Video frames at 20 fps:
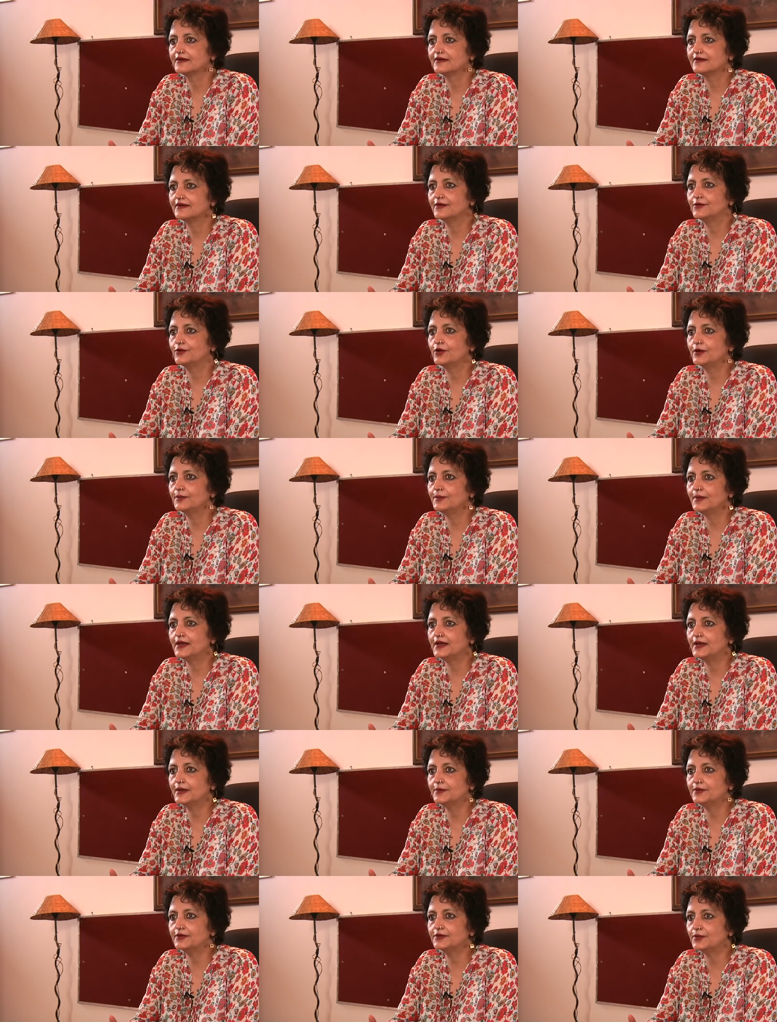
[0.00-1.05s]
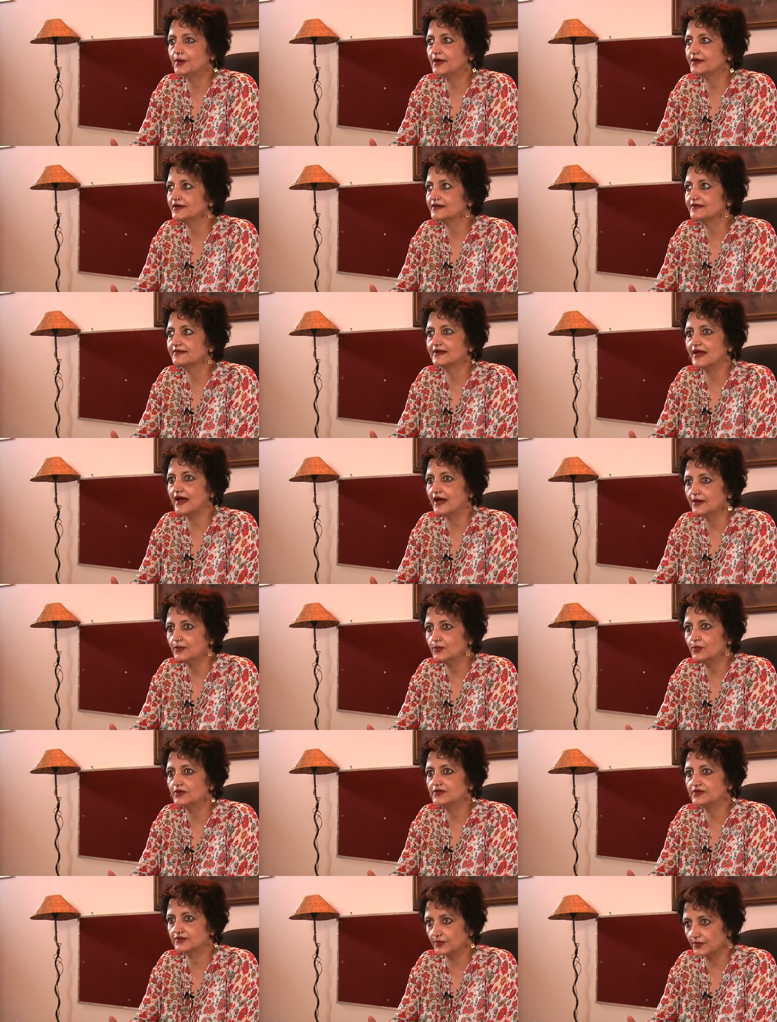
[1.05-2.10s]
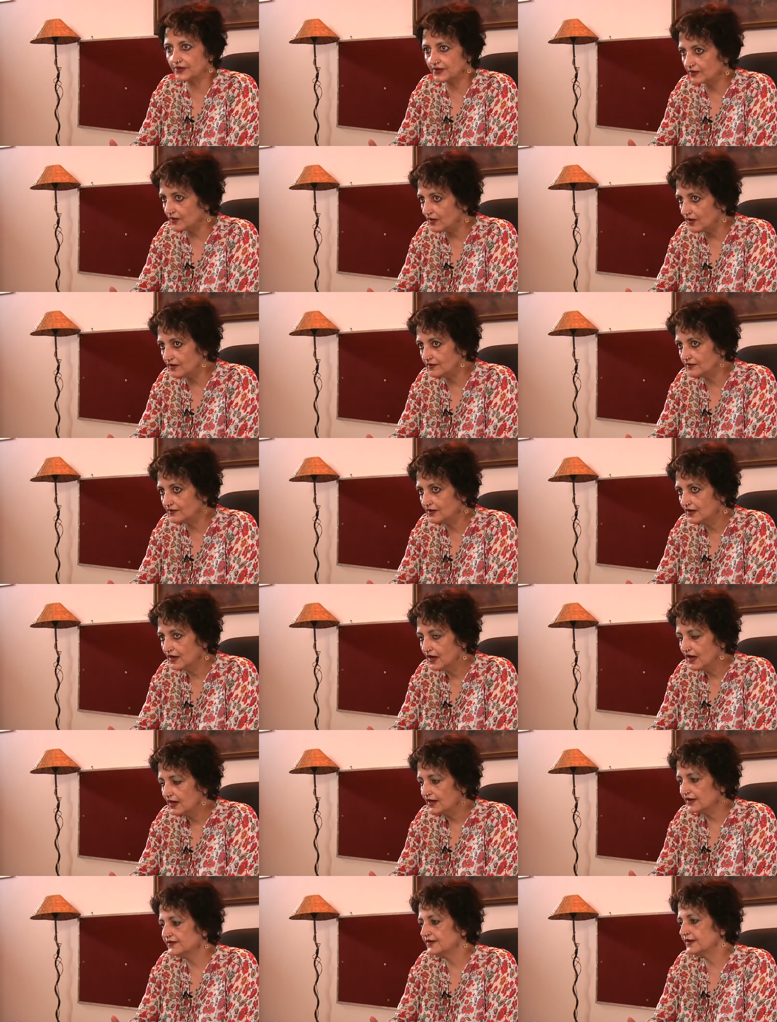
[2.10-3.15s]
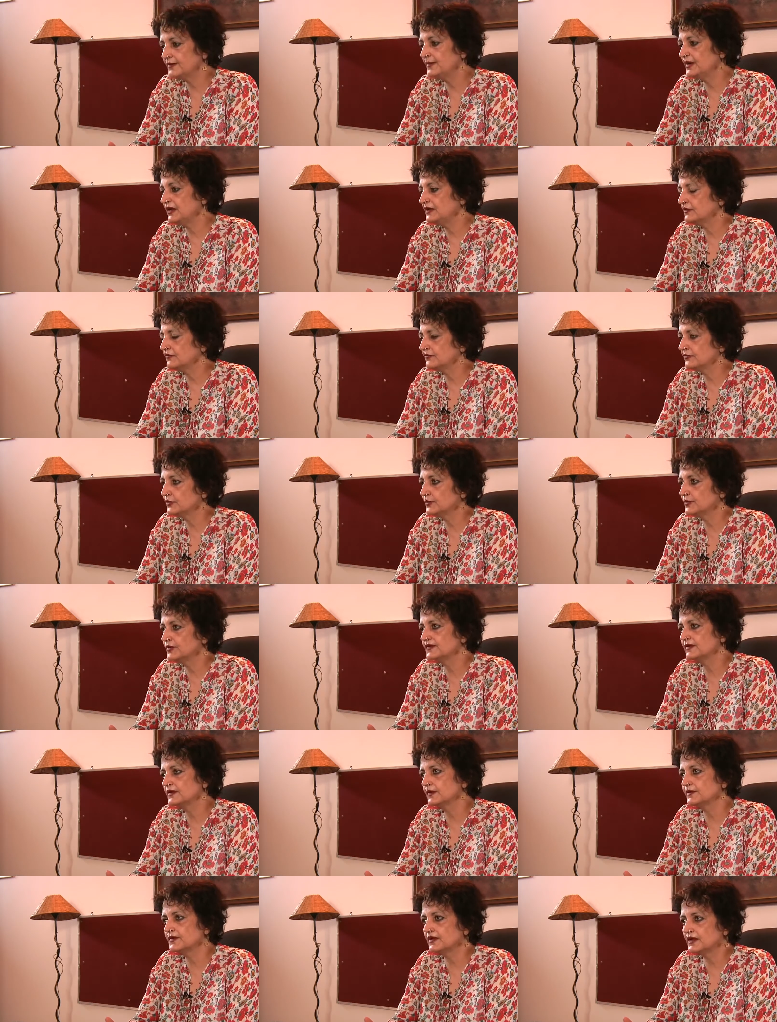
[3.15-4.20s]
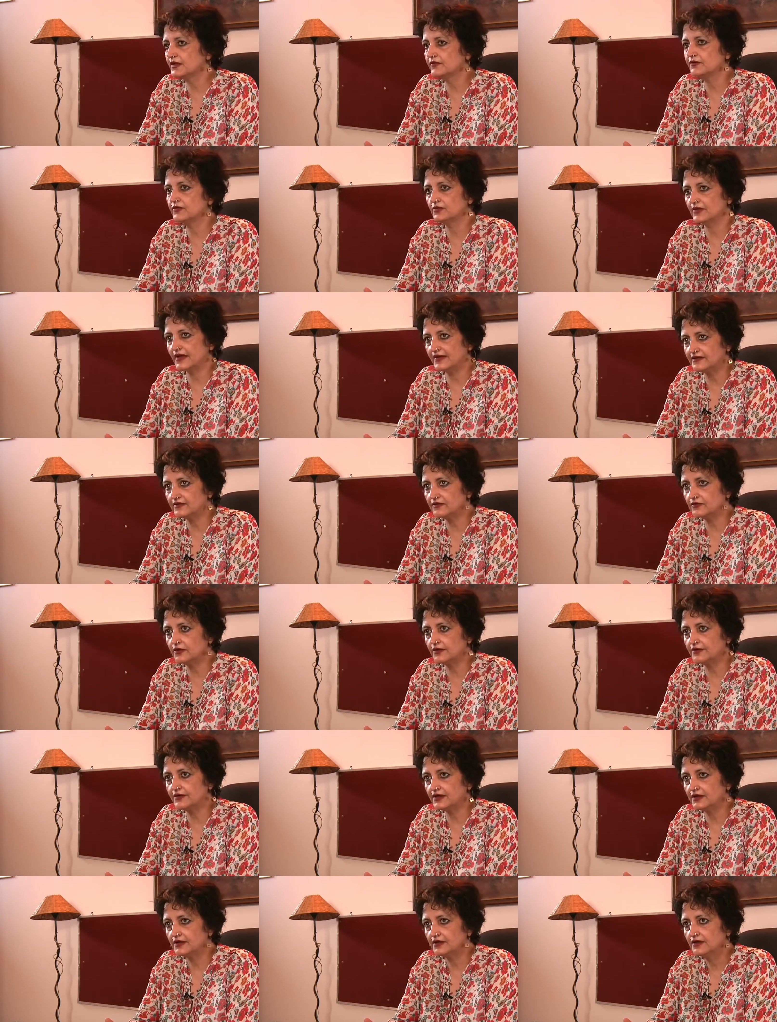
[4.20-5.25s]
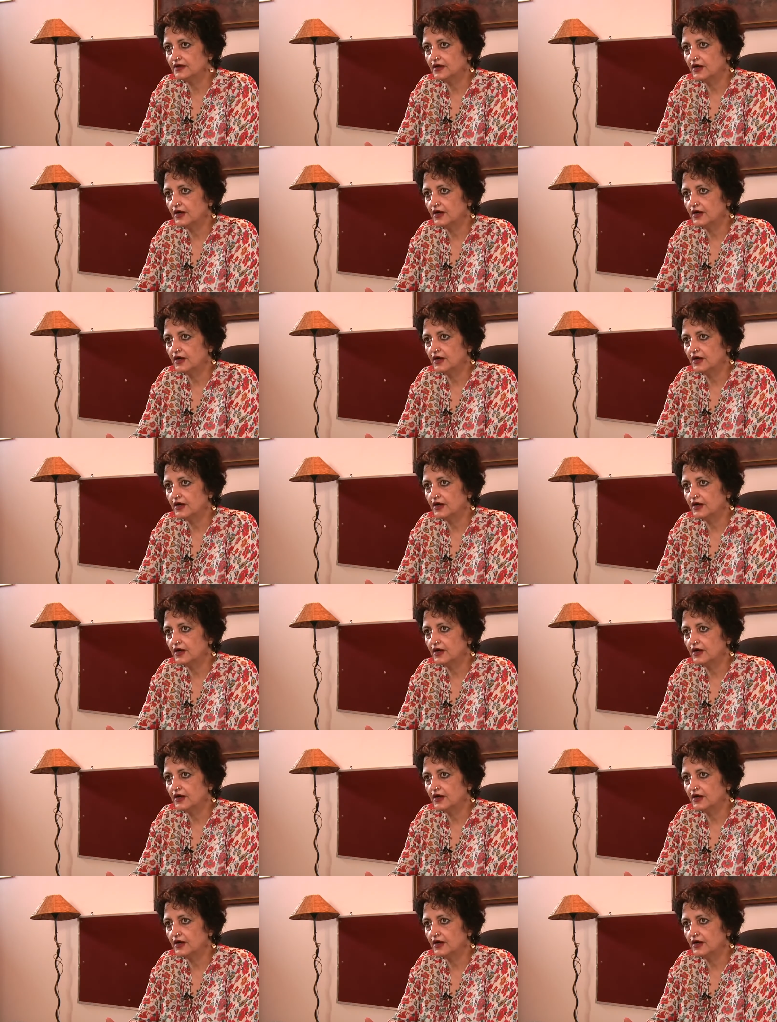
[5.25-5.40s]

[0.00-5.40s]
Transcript: They're not being able to understand what's going on. If they meet a few Muslims, they give you that story.